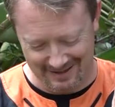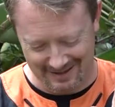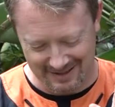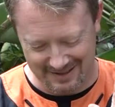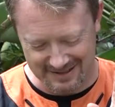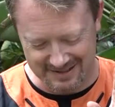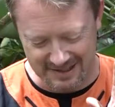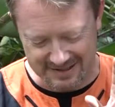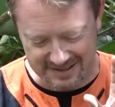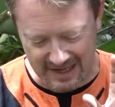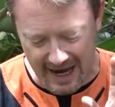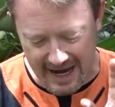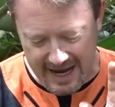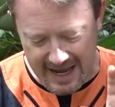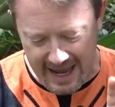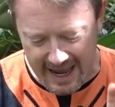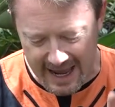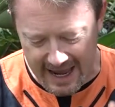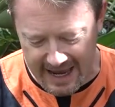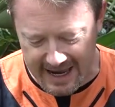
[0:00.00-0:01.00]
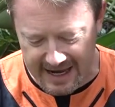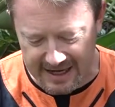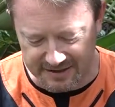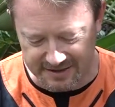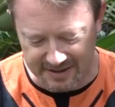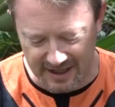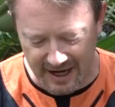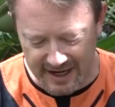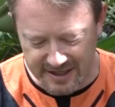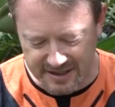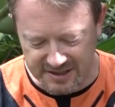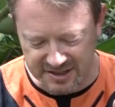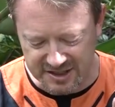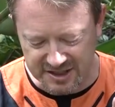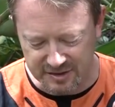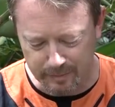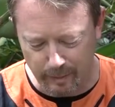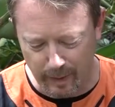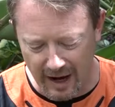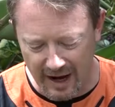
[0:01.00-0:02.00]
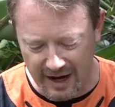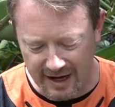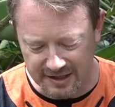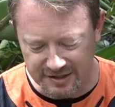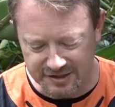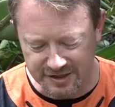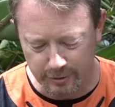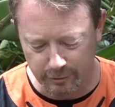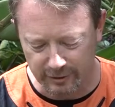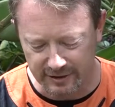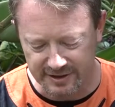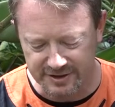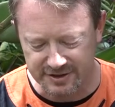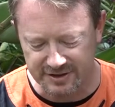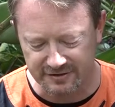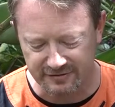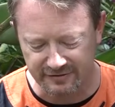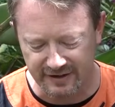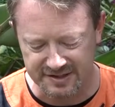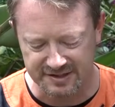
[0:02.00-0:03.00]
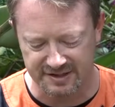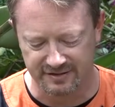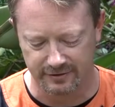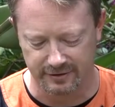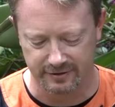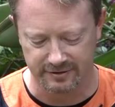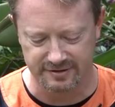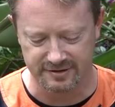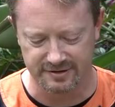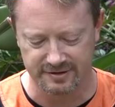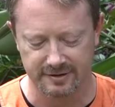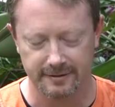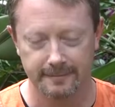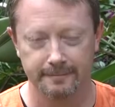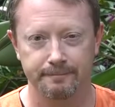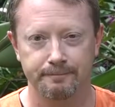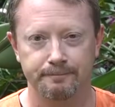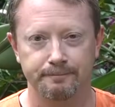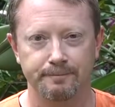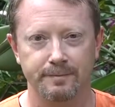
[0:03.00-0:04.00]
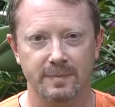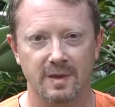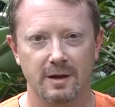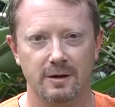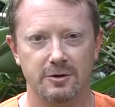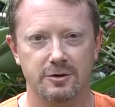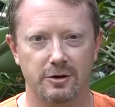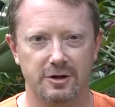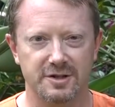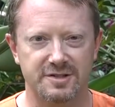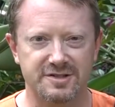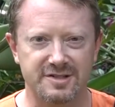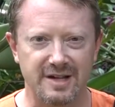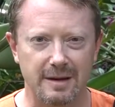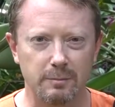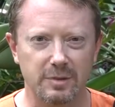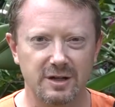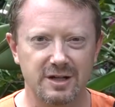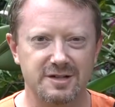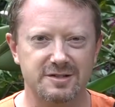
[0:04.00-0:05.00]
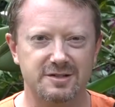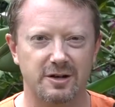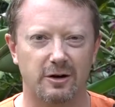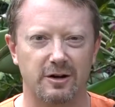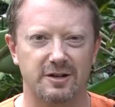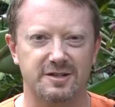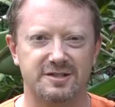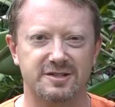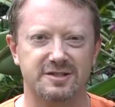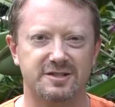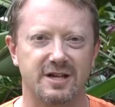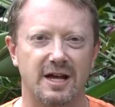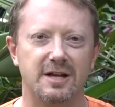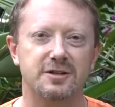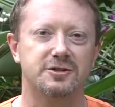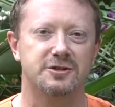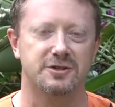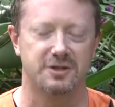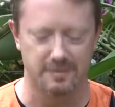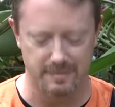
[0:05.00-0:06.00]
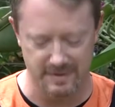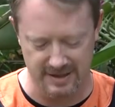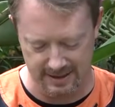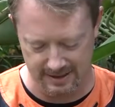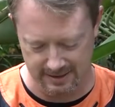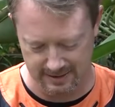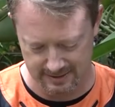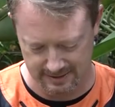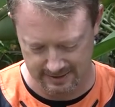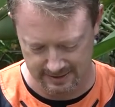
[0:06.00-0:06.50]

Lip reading: He says, I despise your religious festivals. Your assemblies are a stench to me.